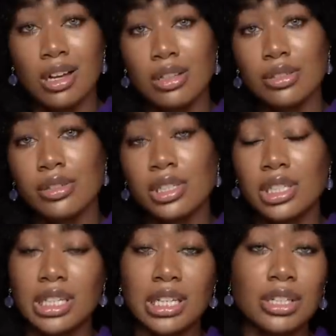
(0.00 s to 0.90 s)

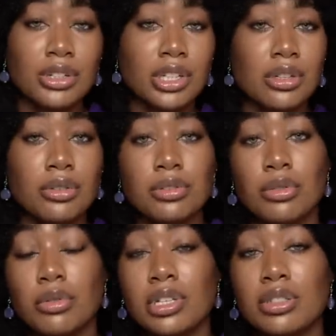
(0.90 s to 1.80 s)
Alternately, you can use
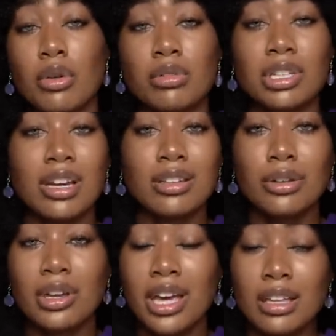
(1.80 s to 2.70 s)
grease only on
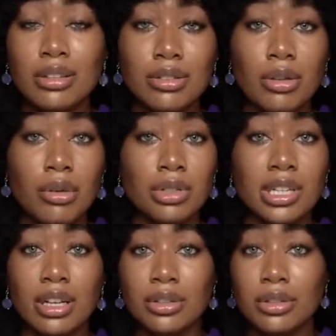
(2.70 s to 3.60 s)
your ends,
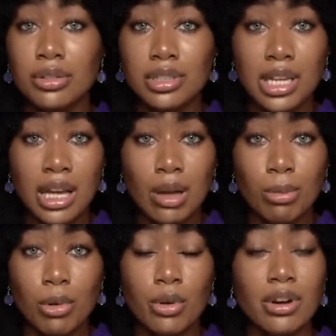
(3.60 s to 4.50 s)
only on your
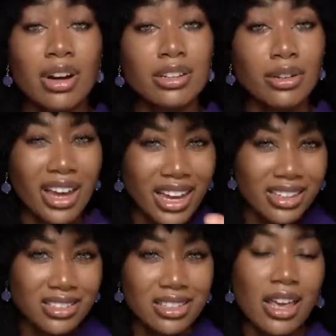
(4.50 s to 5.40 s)
scalp, or on your
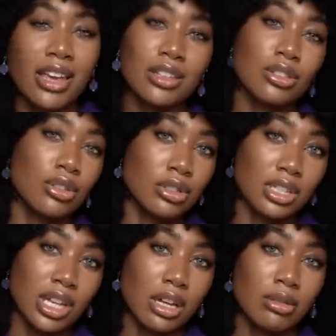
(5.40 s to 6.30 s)
ends and your
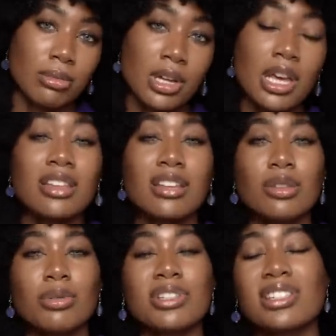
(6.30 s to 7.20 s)
scalp. Now,
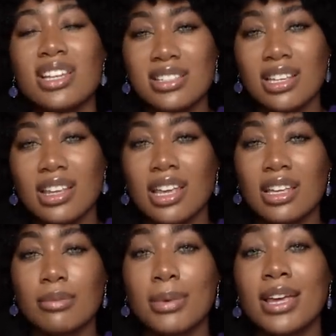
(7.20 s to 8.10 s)
the reason I say
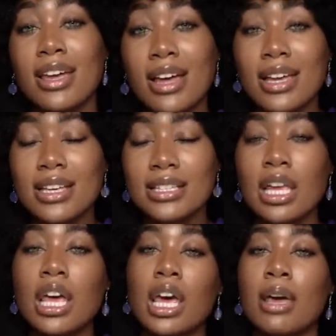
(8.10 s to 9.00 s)
that is because
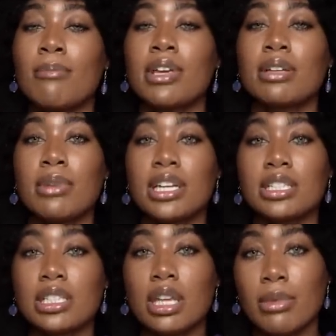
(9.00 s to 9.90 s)
it
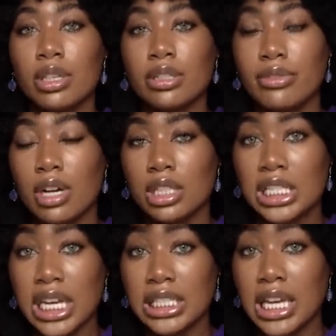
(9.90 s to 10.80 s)
minimizes the amount of
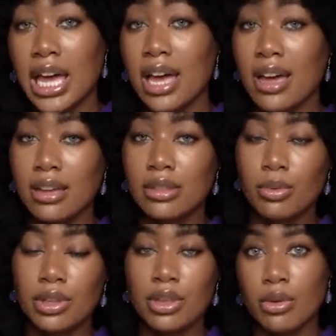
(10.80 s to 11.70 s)
contact it
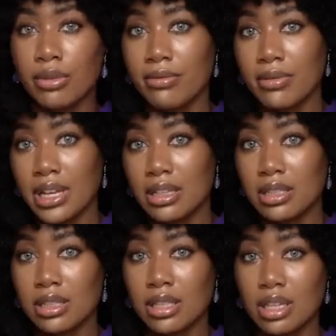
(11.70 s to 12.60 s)
has with your
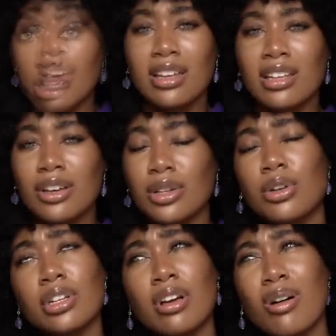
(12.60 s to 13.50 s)
face. Now, you
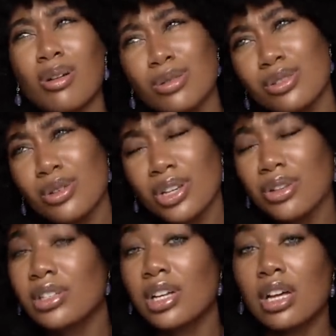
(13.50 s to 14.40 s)
could also
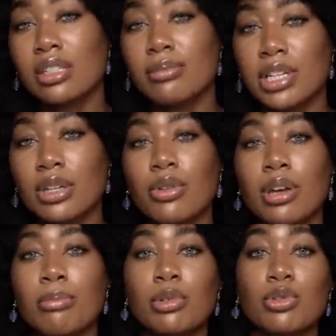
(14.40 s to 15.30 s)
use a cosmetic
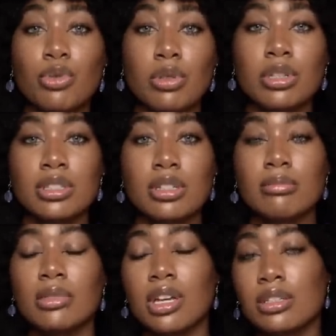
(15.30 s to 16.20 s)
grade
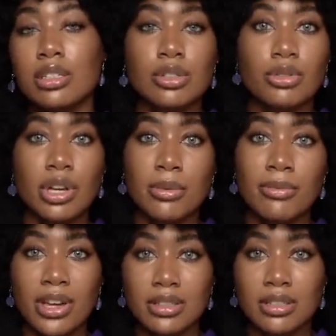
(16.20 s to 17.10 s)
petrolatum, not just straight up
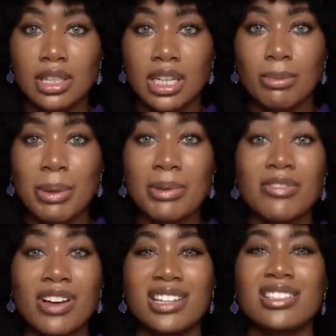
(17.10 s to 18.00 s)
Vaseline. Maybe
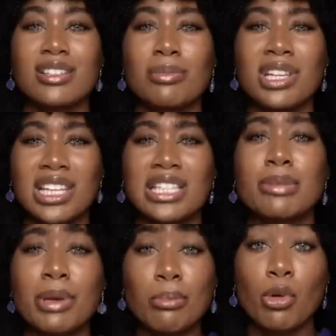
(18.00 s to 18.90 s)
find something that's
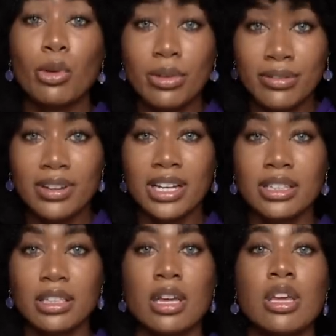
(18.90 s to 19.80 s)
a bit more
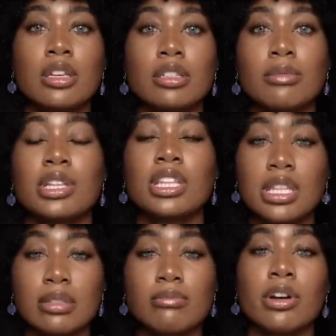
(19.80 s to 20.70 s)
refined, something
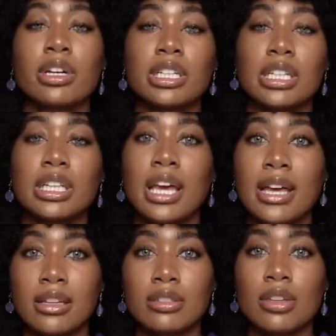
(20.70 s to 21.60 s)
that's marketed
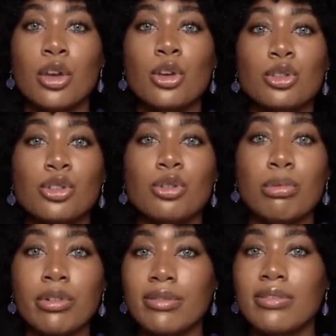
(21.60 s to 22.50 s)
as
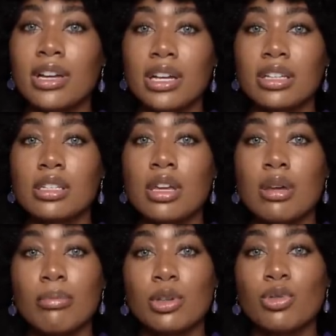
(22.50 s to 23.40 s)
super refined
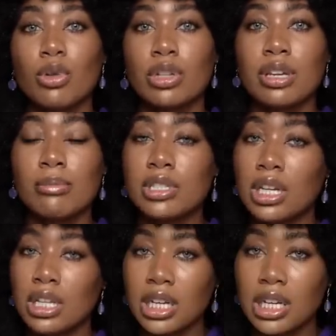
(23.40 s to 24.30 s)
petroleum
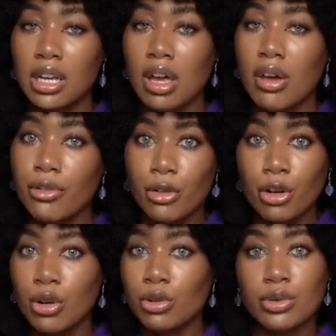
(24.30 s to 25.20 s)
jelly
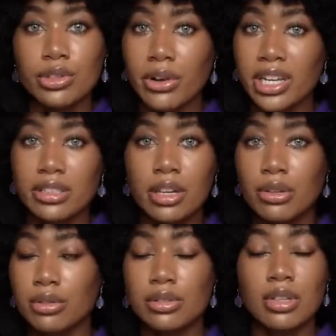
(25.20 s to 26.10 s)
for ultra dry
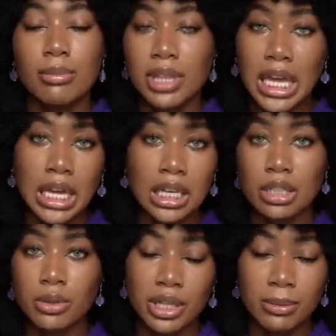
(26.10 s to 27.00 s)
skin or something, you
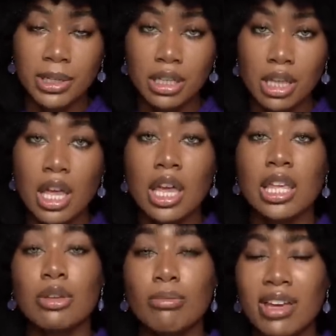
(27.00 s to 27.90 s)
know what I mean?
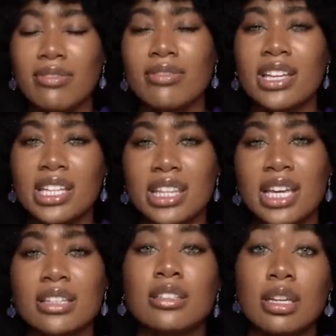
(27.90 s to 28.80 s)
you might find that
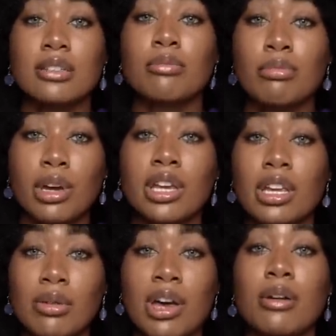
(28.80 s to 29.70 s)
that doesn't break
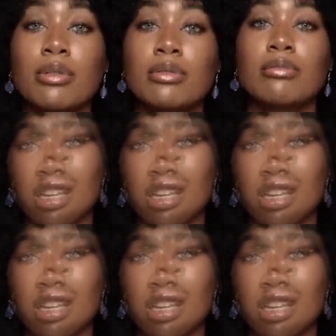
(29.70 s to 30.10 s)
you out.